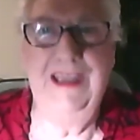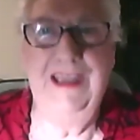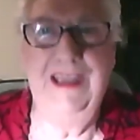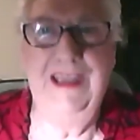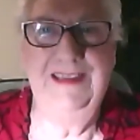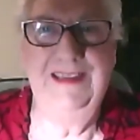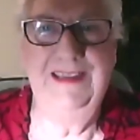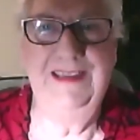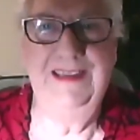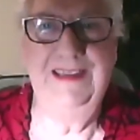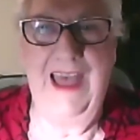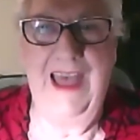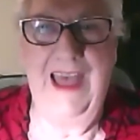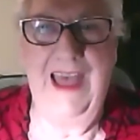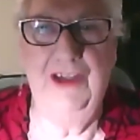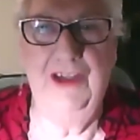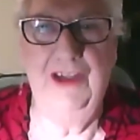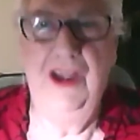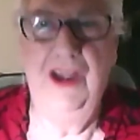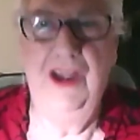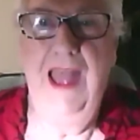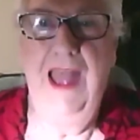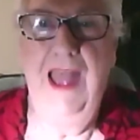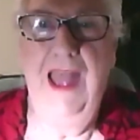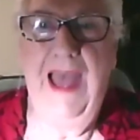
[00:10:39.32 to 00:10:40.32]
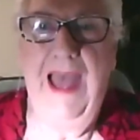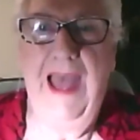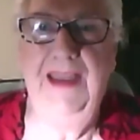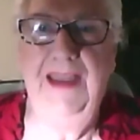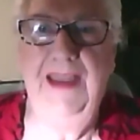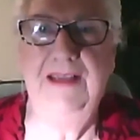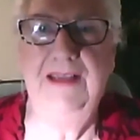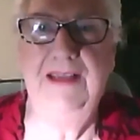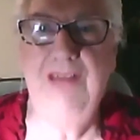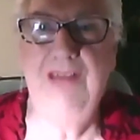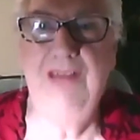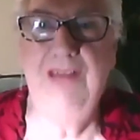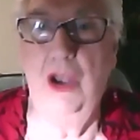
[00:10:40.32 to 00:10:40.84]
together. And as
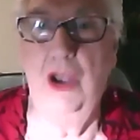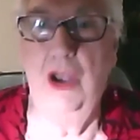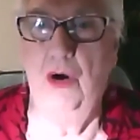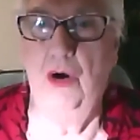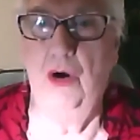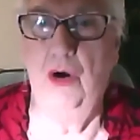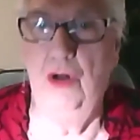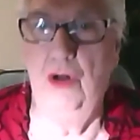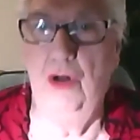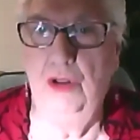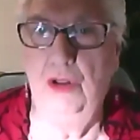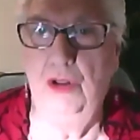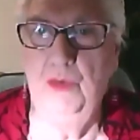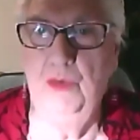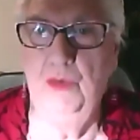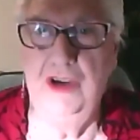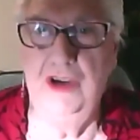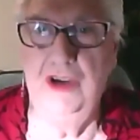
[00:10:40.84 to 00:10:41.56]
they all work